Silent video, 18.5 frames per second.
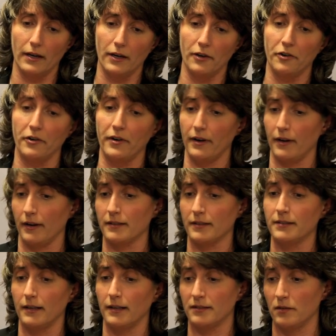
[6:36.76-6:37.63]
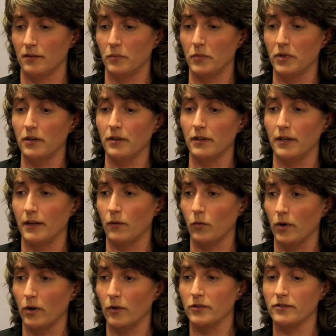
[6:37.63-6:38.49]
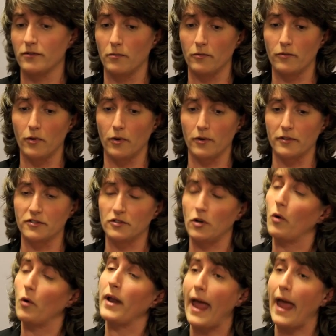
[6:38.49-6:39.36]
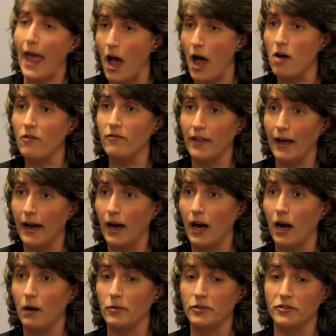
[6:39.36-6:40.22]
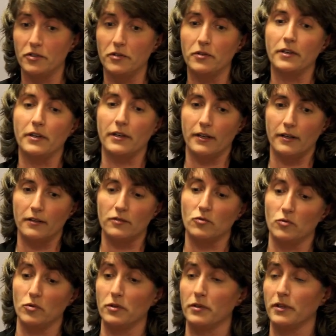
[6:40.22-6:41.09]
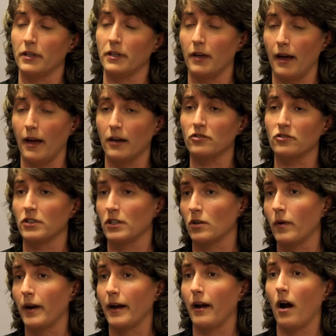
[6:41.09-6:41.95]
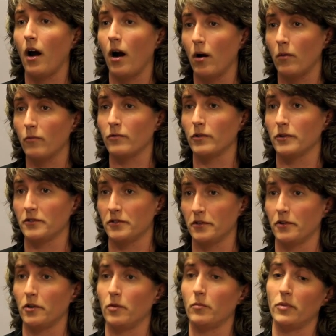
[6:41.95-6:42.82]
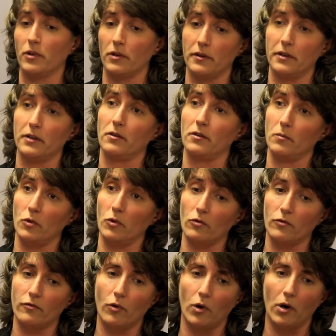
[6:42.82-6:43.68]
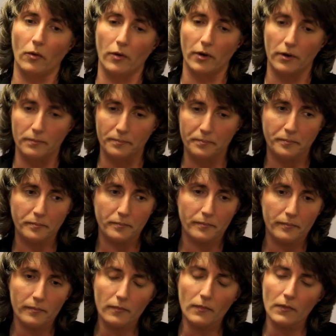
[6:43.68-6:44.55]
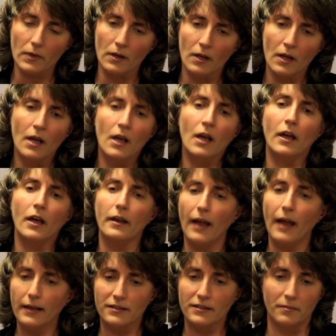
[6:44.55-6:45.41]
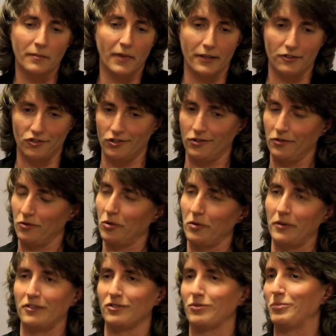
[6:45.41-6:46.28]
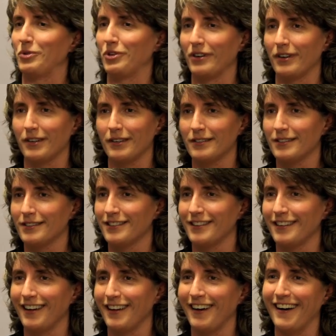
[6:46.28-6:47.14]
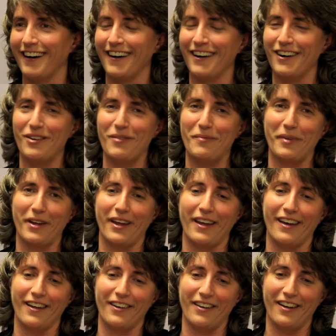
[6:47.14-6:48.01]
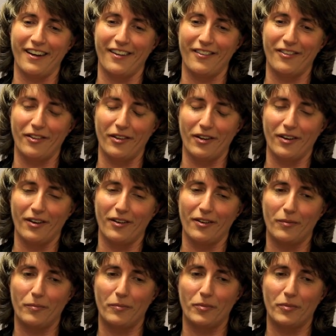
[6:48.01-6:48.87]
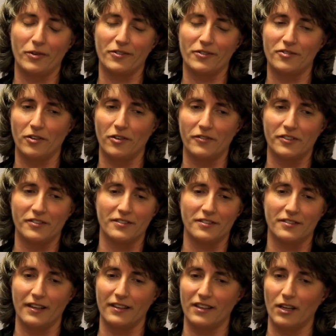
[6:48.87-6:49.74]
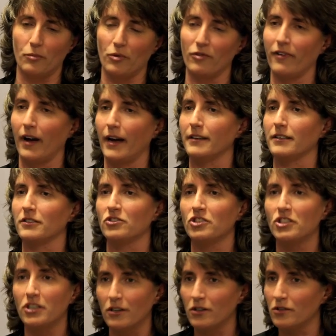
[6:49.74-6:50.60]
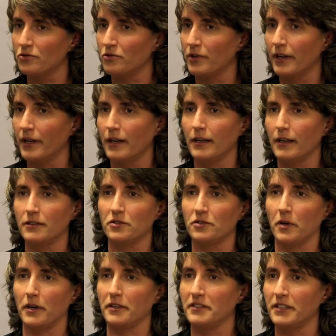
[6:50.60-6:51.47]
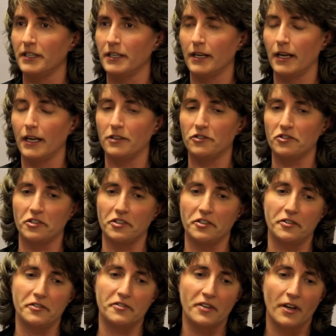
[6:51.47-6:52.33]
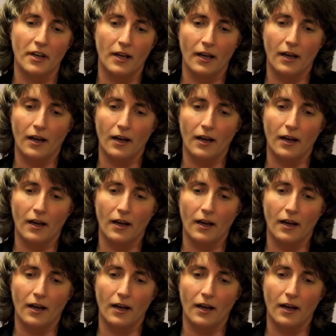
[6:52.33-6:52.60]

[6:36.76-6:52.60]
internet accessibility where some folks don't have that opportunity is really actually quite harmful to their ability to move forward. Not to mention, of course, books and the services that they provide to children, to our teenagers,